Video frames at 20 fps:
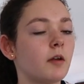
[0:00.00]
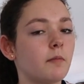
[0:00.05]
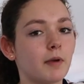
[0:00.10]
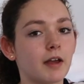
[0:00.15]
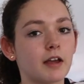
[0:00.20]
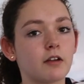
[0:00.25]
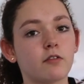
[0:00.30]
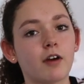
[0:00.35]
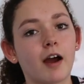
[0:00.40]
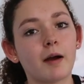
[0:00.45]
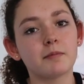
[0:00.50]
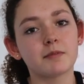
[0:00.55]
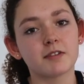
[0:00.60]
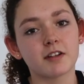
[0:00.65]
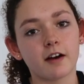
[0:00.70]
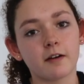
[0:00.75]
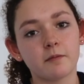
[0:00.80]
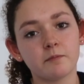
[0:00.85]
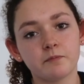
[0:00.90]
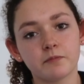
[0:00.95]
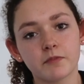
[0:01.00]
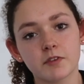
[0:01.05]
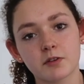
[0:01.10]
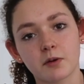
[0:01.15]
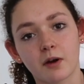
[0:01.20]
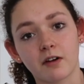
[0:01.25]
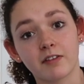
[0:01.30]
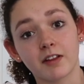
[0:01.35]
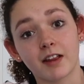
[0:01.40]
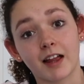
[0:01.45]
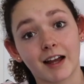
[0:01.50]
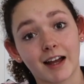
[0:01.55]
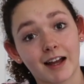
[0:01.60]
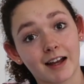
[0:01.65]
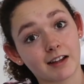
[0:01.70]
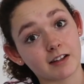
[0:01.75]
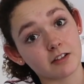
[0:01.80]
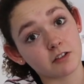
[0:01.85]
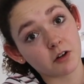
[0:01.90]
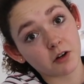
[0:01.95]
being wrapped up, so I feel like I
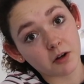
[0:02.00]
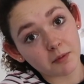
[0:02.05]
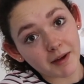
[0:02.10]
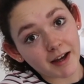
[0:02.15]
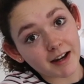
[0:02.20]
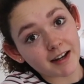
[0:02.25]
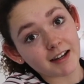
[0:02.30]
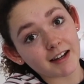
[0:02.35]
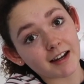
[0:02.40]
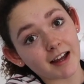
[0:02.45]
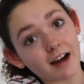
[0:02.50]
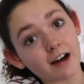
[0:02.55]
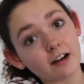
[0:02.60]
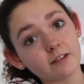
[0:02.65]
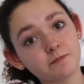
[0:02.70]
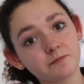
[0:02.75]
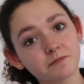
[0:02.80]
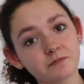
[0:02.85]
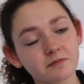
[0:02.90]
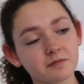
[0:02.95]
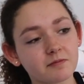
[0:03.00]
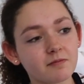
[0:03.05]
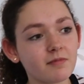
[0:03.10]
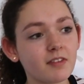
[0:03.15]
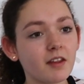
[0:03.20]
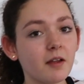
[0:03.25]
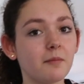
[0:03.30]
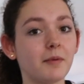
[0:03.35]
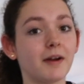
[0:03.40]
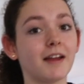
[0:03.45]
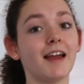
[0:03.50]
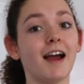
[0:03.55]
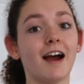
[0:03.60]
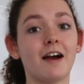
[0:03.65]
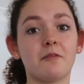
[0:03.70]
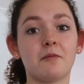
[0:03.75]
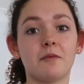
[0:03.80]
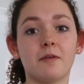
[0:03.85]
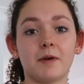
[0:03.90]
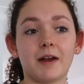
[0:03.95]
can talk about it now. But
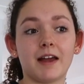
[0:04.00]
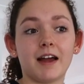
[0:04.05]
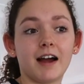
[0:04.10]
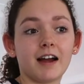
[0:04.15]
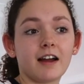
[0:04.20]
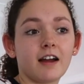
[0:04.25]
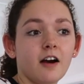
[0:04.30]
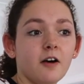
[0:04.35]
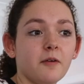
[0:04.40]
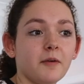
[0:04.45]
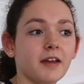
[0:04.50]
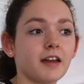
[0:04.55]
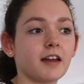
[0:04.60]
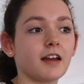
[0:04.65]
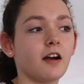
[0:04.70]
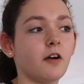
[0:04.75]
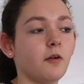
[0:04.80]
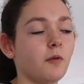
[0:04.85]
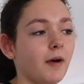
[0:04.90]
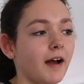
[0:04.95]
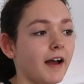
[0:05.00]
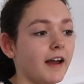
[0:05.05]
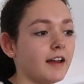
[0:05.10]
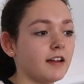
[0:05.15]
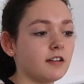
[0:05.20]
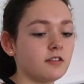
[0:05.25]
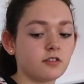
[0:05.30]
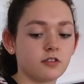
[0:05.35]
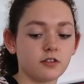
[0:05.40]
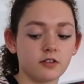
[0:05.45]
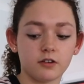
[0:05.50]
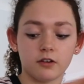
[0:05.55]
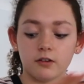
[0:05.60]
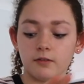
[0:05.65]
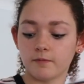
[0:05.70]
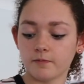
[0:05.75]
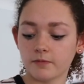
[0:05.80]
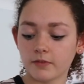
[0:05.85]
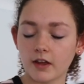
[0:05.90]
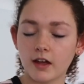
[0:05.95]
yeah, we are going away
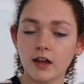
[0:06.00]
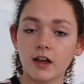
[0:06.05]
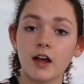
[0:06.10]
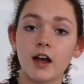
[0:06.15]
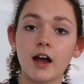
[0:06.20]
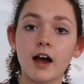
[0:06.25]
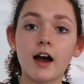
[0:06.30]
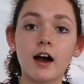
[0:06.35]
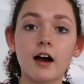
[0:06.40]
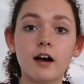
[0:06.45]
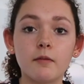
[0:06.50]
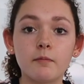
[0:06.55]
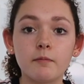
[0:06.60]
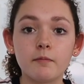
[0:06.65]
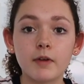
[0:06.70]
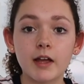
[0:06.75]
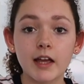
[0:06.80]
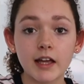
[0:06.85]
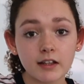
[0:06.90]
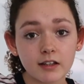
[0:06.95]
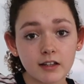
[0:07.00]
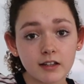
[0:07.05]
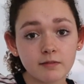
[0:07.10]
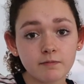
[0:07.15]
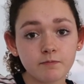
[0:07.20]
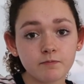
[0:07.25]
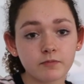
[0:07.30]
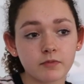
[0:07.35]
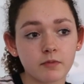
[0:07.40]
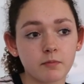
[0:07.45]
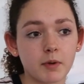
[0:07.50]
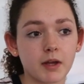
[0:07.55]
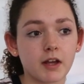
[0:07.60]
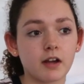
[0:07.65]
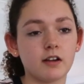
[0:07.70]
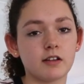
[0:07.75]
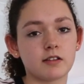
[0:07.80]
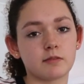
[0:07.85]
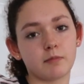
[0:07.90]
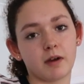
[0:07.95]
to England,
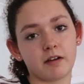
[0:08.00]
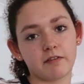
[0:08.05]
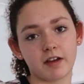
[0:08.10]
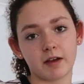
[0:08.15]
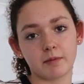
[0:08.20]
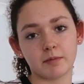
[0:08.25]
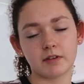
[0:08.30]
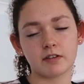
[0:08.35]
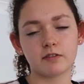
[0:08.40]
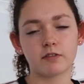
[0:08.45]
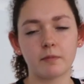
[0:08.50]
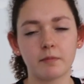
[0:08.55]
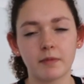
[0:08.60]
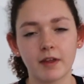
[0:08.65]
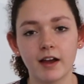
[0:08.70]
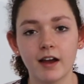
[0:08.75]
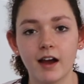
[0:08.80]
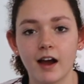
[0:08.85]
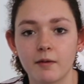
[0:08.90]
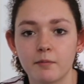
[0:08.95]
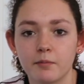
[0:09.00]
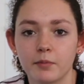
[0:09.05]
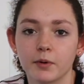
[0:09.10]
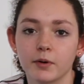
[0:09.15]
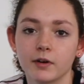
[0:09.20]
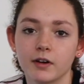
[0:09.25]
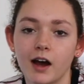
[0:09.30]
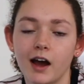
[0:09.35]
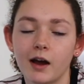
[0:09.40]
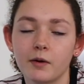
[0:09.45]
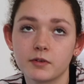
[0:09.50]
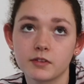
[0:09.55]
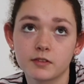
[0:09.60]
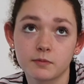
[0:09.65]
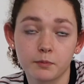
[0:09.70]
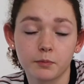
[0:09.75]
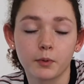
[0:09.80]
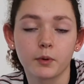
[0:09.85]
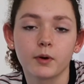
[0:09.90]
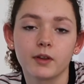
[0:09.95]
because my family's from there. I was
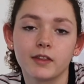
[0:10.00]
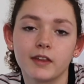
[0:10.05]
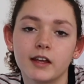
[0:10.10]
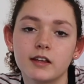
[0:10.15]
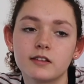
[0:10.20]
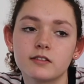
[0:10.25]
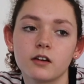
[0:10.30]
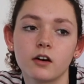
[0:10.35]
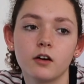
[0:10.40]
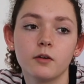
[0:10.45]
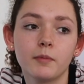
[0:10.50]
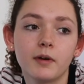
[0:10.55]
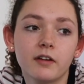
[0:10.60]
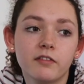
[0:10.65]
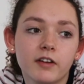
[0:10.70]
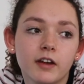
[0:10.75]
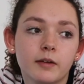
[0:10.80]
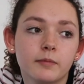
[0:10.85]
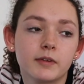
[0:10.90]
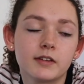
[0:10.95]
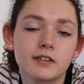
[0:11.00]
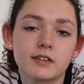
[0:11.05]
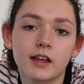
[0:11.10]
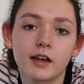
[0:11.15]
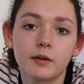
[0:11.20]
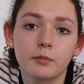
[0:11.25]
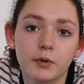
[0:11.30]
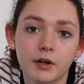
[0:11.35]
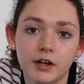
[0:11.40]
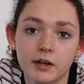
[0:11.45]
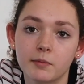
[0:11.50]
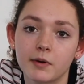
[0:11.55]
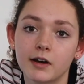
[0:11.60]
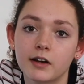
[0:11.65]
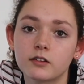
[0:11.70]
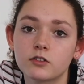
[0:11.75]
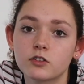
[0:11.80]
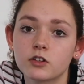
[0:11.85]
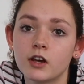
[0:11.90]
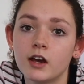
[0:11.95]
born there, so all my family's there pretty
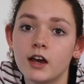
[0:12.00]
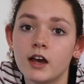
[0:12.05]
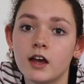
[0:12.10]
much.